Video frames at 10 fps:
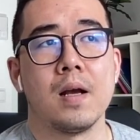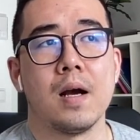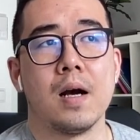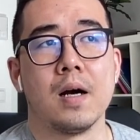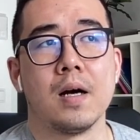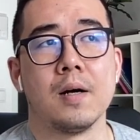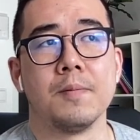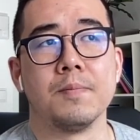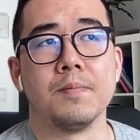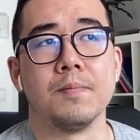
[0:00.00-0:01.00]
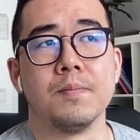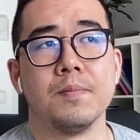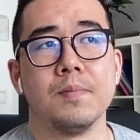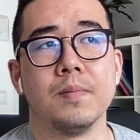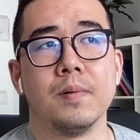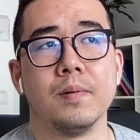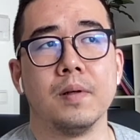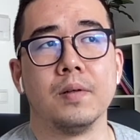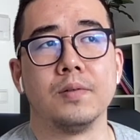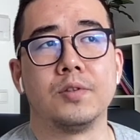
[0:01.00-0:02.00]
um,
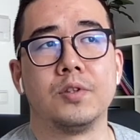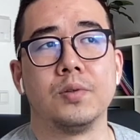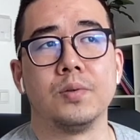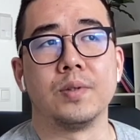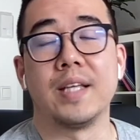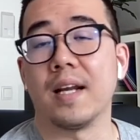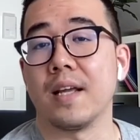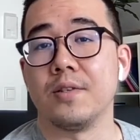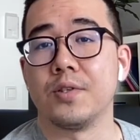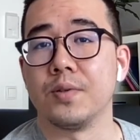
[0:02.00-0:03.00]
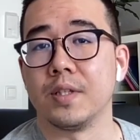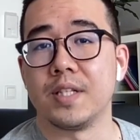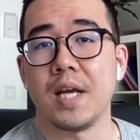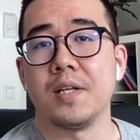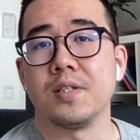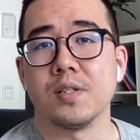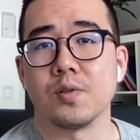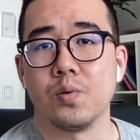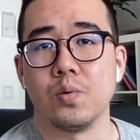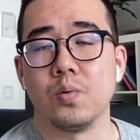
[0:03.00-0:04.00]
to get into the Danish
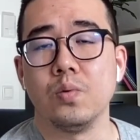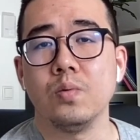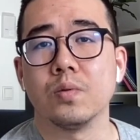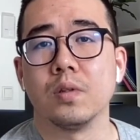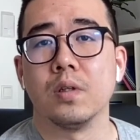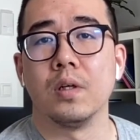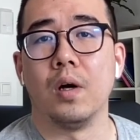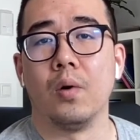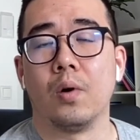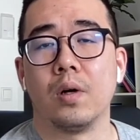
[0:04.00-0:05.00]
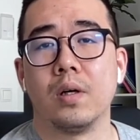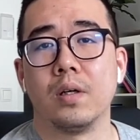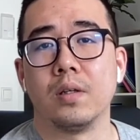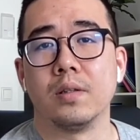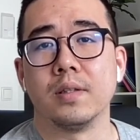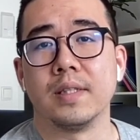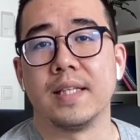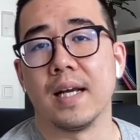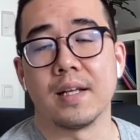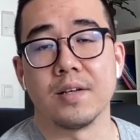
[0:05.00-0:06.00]
school or
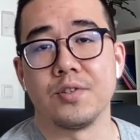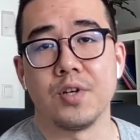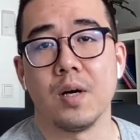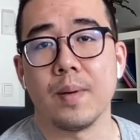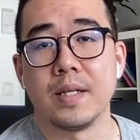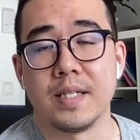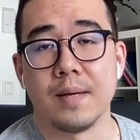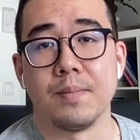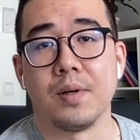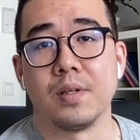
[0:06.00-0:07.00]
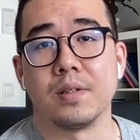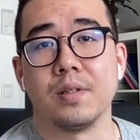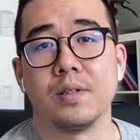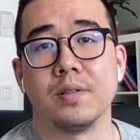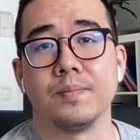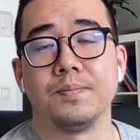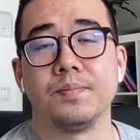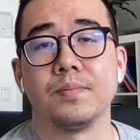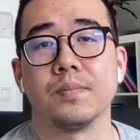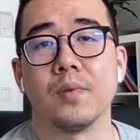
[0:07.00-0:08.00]
getting a job in Denmark
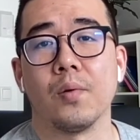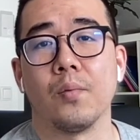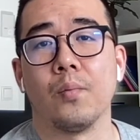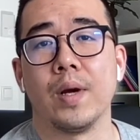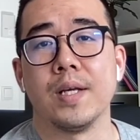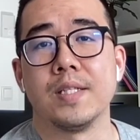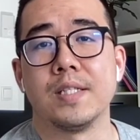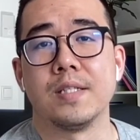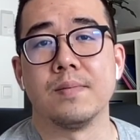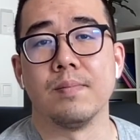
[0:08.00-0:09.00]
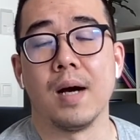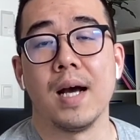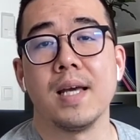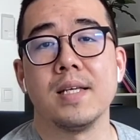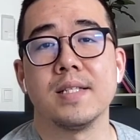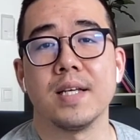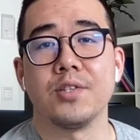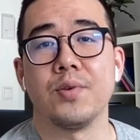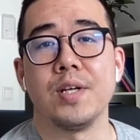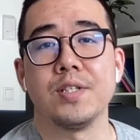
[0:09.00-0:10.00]
with my
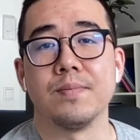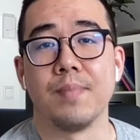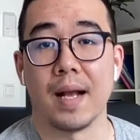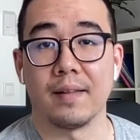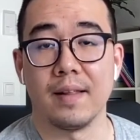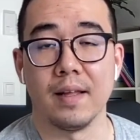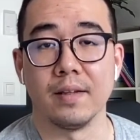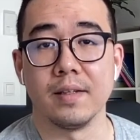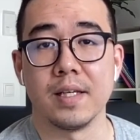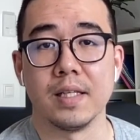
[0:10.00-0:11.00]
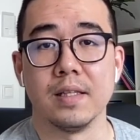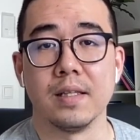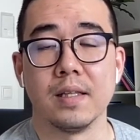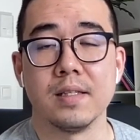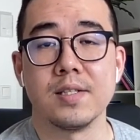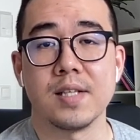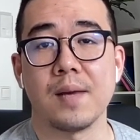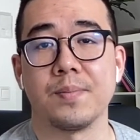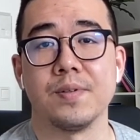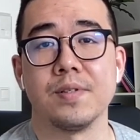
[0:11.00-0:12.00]
situation back then in
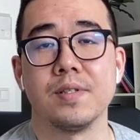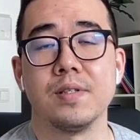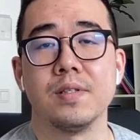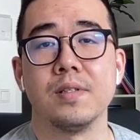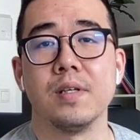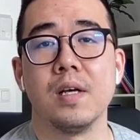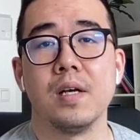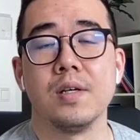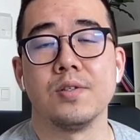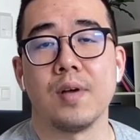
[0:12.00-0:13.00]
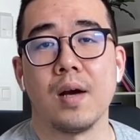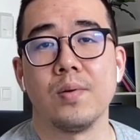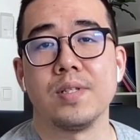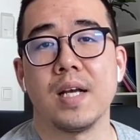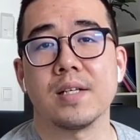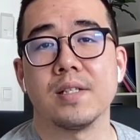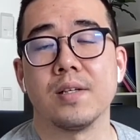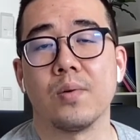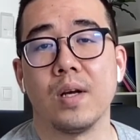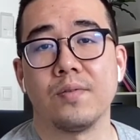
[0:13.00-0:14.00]
Cyprus. So I was actually
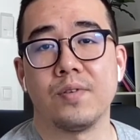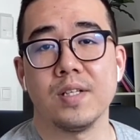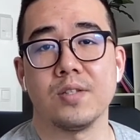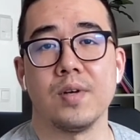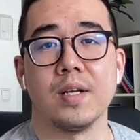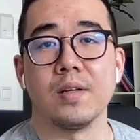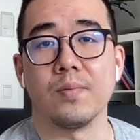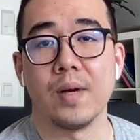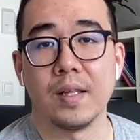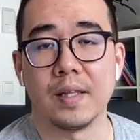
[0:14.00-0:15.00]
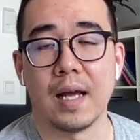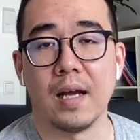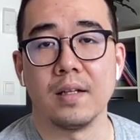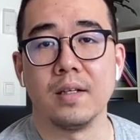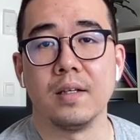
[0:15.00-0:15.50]
quite frustrated with that.